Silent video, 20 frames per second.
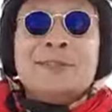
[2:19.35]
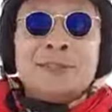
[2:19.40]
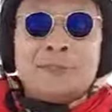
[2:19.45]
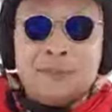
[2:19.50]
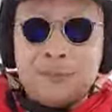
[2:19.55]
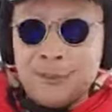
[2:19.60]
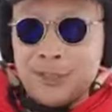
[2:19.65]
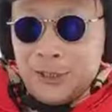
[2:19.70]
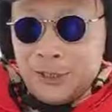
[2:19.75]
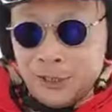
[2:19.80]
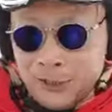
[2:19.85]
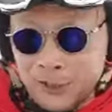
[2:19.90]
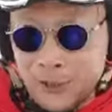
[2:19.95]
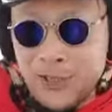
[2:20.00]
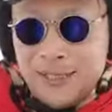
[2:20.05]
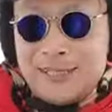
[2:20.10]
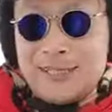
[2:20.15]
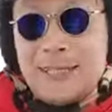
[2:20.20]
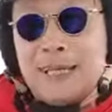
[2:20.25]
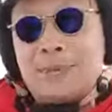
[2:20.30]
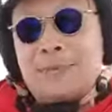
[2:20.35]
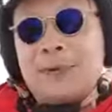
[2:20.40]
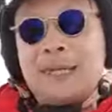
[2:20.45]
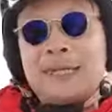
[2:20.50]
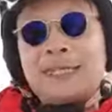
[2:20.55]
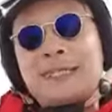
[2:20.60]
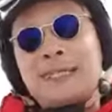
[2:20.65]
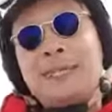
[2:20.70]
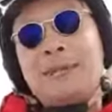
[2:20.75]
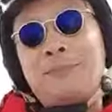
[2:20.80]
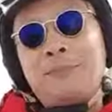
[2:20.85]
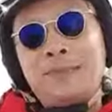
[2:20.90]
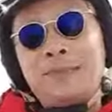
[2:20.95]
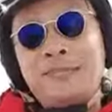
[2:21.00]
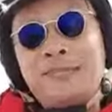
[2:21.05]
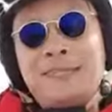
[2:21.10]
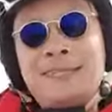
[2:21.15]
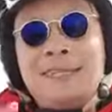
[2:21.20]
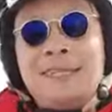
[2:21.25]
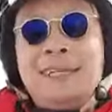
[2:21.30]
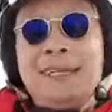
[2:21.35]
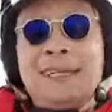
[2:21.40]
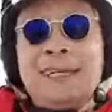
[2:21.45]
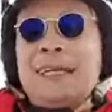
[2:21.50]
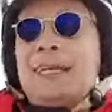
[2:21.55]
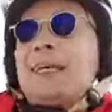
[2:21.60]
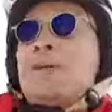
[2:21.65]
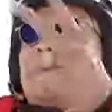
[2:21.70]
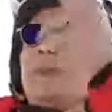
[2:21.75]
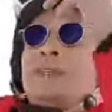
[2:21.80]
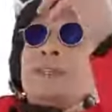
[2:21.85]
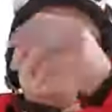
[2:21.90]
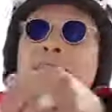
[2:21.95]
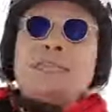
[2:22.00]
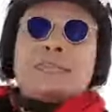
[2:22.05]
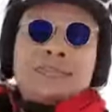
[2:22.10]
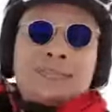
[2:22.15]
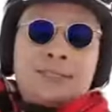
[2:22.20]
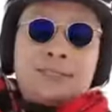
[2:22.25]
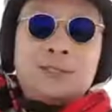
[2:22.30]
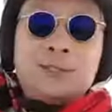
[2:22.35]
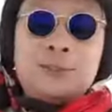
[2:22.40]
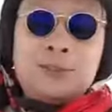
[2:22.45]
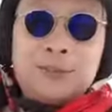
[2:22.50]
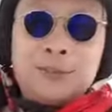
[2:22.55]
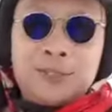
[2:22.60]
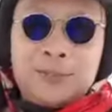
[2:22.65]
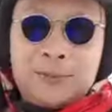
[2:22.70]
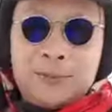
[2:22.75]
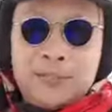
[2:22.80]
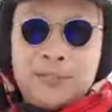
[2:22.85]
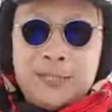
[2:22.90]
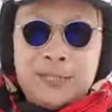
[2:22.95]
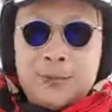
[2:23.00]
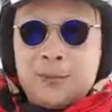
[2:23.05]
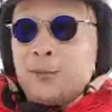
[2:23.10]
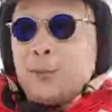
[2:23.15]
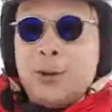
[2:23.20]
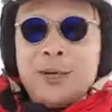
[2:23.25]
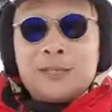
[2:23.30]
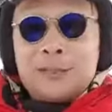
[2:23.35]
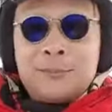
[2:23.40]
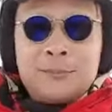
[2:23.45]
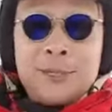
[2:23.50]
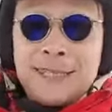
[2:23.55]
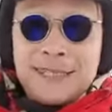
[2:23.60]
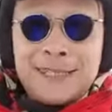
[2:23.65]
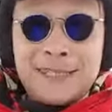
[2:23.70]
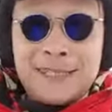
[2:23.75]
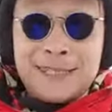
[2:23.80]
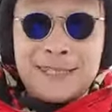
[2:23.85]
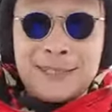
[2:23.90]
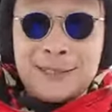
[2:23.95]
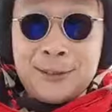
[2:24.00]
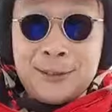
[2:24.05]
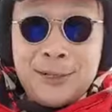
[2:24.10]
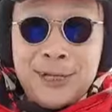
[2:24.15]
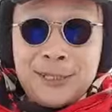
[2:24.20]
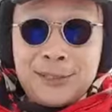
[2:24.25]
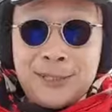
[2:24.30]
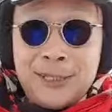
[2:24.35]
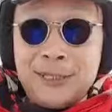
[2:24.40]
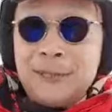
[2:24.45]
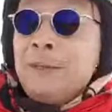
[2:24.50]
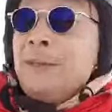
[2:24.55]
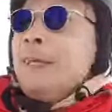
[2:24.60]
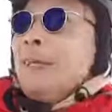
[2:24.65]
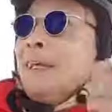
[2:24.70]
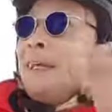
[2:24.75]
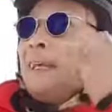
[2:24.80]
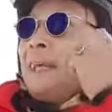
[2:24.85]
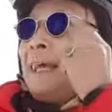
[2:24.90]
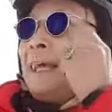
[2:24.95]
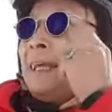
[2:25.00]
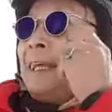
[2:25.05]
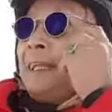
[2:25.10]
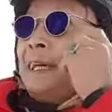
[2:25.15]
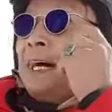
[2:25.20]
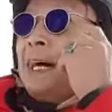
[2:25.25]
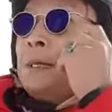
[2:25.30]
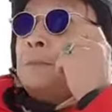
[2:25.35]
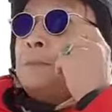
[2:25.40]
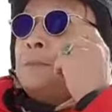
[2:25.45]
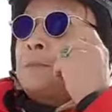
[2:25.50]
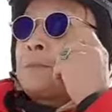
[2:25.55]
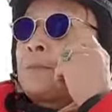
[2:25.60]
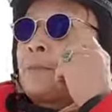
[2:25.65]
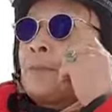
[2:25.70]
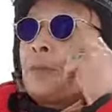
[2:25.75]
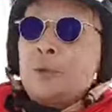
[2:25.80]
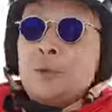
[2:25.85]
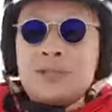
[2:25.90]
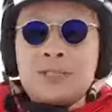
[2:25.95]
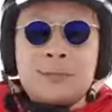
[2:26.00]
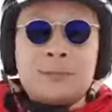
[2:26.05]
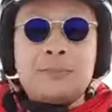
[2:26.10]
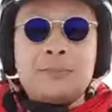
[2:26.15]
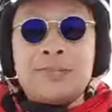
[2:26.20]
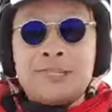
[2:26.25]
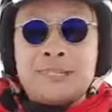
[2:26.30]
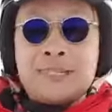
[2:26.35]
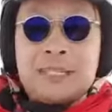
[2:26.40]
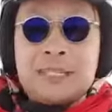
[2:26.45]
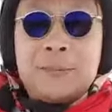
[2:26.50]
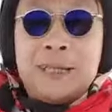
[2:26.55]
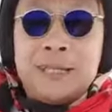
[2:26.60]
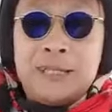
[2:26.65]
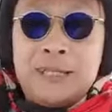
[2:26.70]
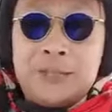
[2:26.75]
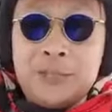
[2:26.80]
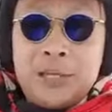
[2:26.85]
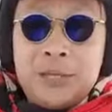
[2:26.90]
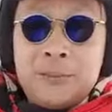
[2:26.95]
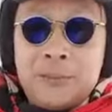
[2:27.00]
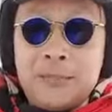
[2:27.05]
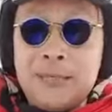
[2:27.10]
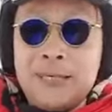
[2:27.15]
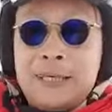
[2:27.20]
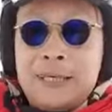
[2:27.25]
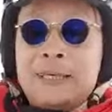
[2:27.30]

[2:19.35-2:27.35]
my shorts, and my slippers, and I went to listen to the speaker, who wasn't my sister-in-law actually, and who was a businessman in JB.